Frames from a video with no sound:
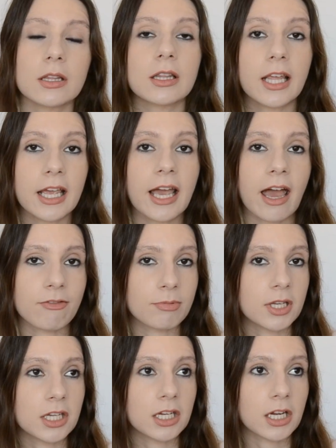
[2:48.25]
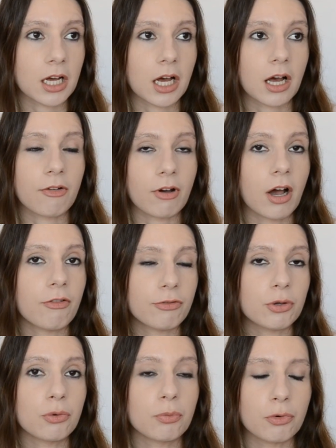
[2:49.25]
they have been in a
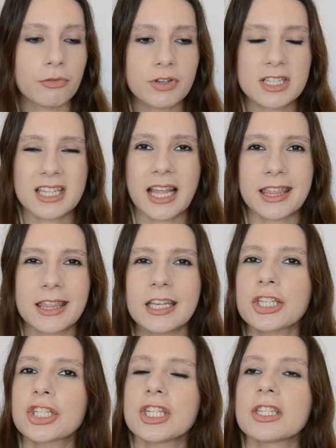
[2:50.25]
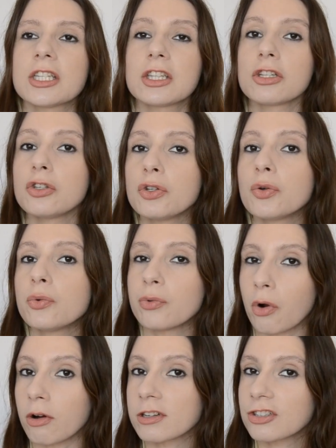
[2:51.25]
few movies, and I think she's in the new
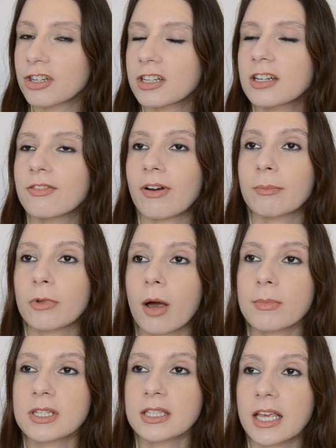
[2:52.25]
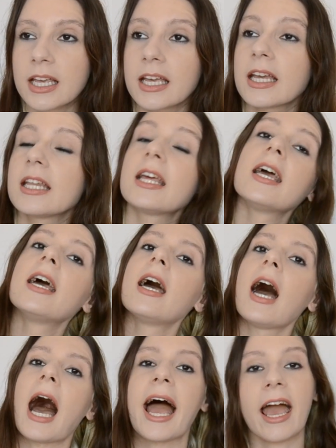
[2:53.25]
Wrong Turn, if I'm not mistaken.
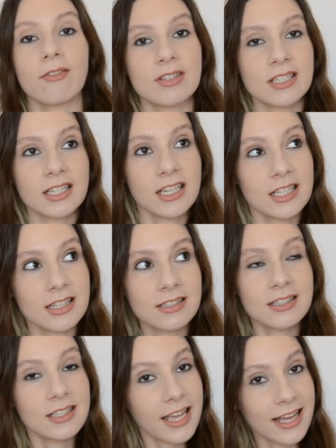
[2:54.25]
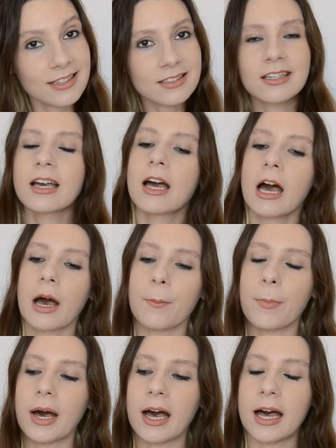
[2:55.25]
I haven't seen it yet,
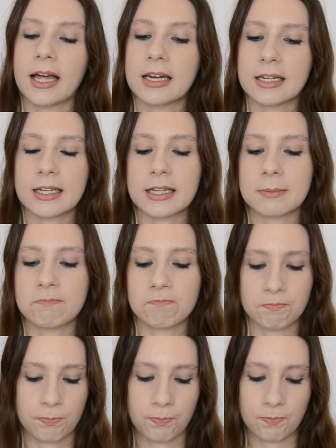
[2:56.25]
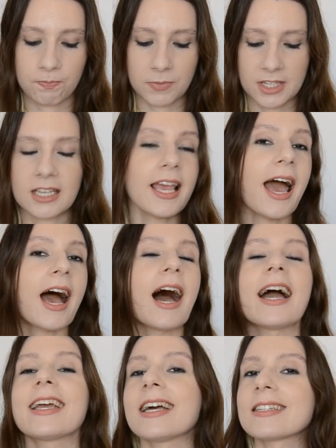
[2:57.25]
but yeah,
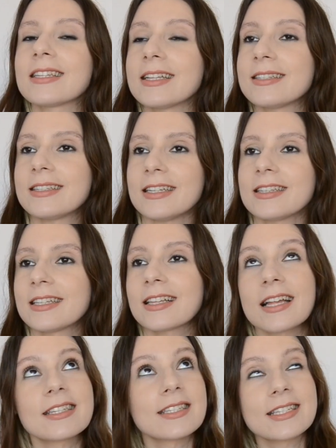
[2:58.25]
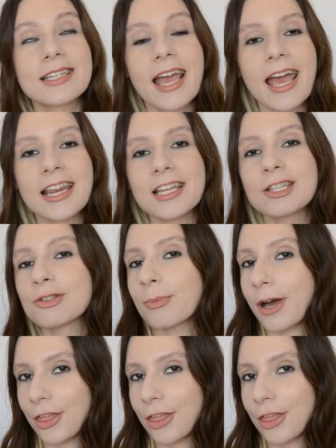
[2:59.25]
I guess that's it. And let's get into my